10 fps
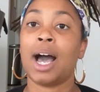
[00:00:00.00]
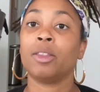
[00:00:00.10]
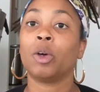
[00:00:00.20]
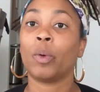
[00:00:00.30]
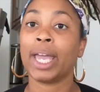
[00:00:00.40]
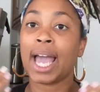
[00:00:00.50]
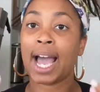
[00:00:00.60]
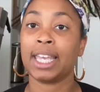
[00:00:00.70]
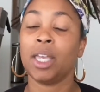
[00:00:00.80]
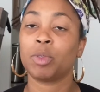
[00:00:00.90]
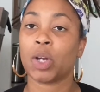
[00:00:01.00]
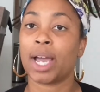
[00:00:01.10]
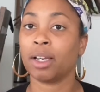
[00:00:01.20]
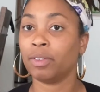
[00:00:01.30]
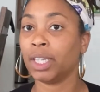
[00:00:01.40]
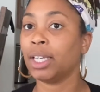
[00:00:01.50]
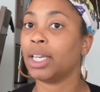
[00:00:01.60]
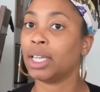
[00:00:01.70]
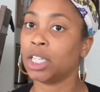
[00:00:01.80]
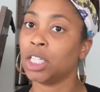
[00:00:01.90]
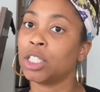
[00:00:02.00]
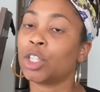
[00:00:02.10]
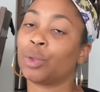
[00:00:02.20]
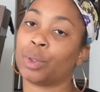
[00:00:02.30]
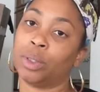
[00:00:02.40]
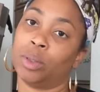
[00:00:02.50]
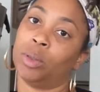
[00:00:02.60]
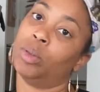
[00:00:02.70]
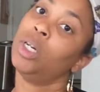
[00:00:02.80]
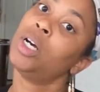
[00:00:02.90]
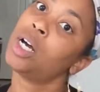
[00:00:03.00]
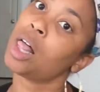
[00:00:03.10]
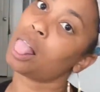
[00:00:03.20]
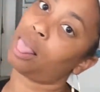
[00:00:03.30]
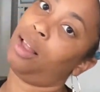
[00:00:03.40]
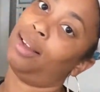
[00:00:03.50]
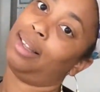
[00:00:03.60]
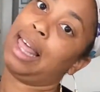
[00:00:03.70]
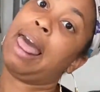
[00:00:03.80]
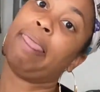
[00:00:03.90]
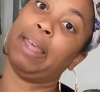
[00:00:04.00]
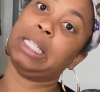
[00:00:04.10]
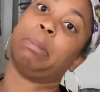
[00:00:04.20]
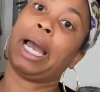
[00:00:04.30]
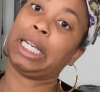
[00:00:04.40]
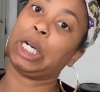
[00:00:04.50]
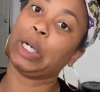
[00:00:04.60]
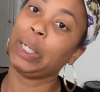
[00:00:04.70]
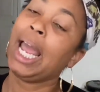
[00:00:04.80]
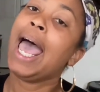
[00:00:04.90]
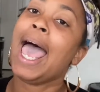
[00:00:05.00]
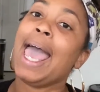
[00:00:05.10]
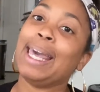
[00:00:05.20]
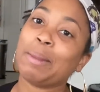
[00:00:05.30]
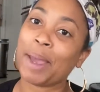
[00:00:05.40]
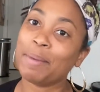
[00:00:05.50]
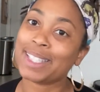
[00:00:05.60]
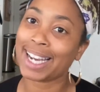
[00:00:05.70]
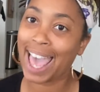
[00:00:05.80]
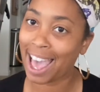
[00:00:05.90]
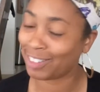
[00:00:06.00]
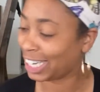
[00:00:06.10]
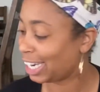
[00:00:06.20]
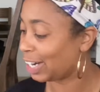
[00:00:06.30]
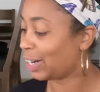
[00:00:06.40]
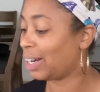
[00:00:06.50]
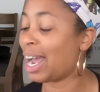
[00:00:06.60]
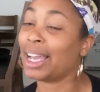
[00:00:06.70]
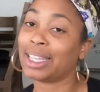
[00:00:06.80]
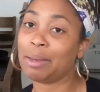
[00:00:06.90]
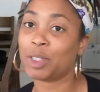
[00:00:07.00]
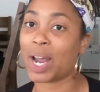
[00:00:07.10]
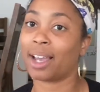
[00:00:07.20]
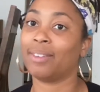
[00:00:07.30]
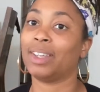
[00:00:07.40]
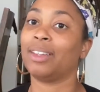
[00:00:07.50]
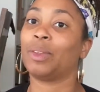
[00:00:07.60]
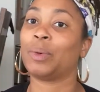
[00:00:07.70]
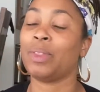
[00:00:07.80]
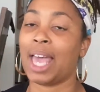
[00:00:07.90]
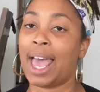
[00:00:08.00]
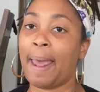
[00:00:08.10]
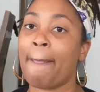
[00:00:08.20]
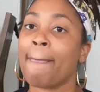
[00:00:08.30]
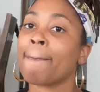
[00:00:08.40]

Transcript: the way I keep track of it is through this binder. And the papers that I have in here, I keep track of it through that.